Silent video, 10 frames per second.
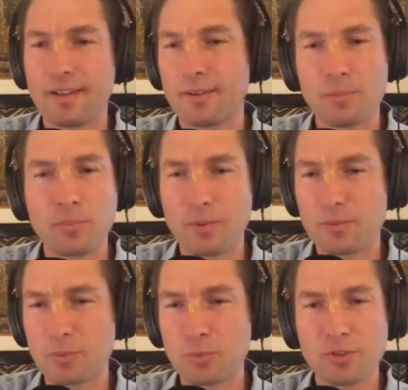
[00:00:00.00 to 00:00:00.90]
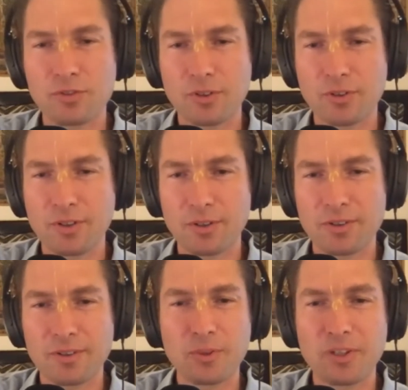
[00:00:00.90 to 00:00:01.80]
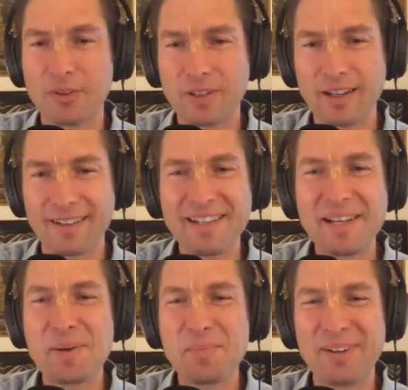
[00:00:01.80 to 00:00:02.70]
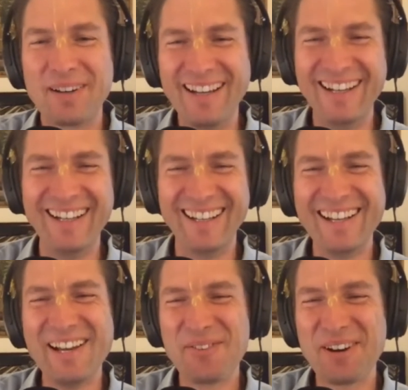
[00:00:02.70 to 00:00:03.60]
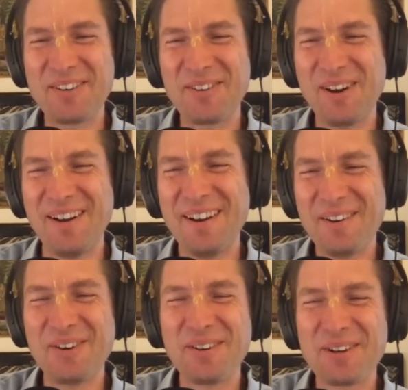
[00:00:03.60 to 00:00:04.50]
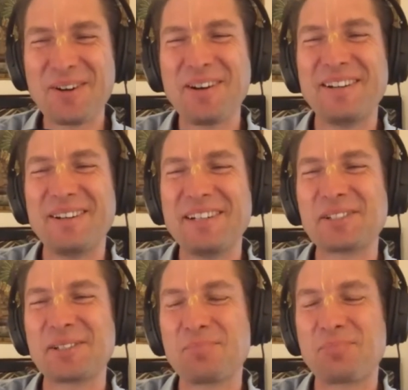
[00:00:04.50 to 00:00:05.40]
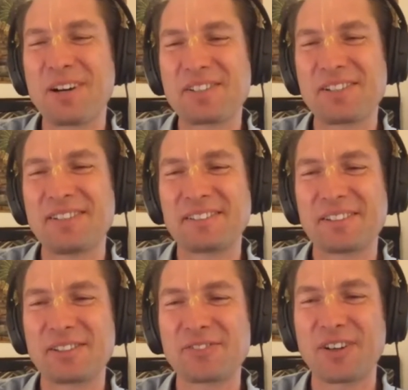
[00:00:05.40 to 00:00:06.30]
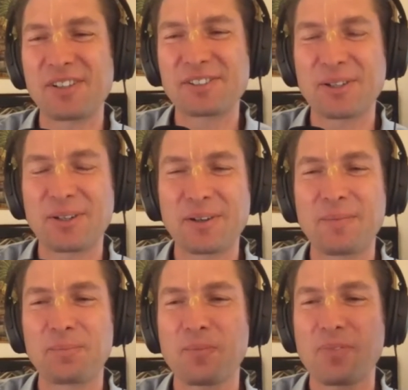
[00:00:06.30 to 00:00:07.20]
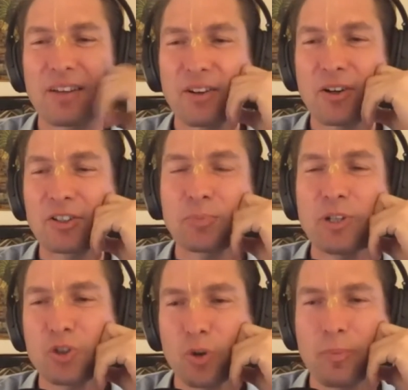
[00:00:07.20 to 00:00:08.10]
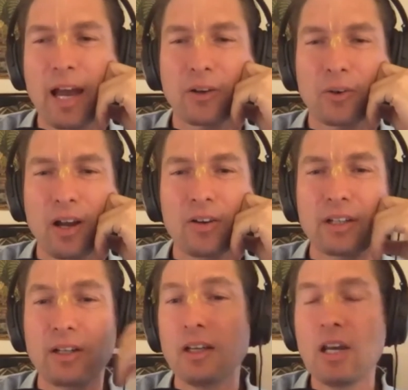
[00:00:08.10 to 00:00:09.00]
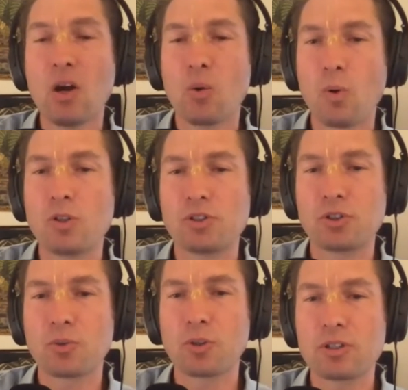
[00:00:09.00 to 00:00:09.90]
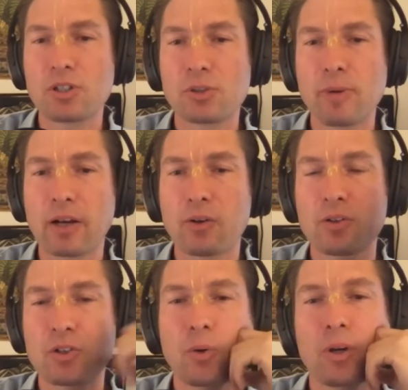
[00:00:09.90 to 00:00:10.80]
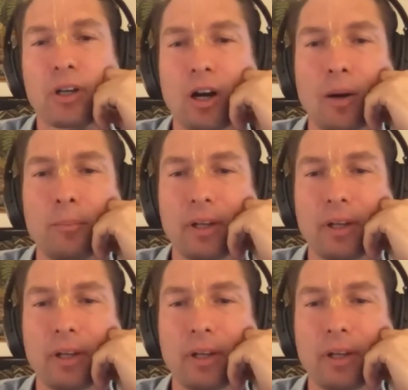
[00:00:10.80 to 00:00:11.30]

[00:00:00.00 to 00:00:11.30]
Param's a beautiful girl. We know that. But what were your initial impressions as far as her spiritual background, and what was your religious background growing up?